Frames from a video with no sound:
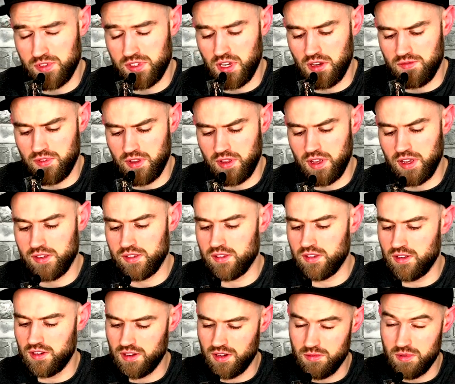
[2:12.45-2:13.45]
evening as
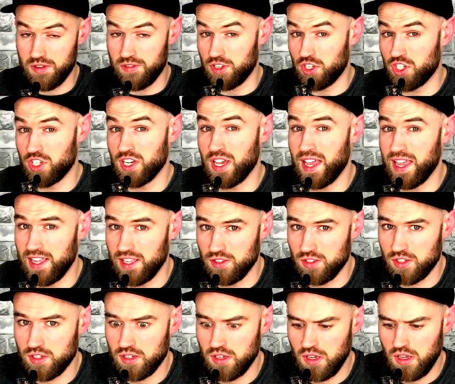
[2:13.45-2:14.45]
a little bit of a
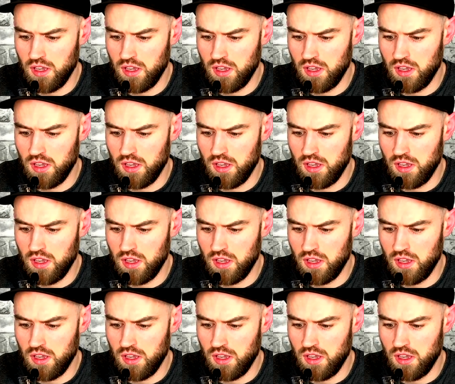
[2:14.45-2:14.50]
change.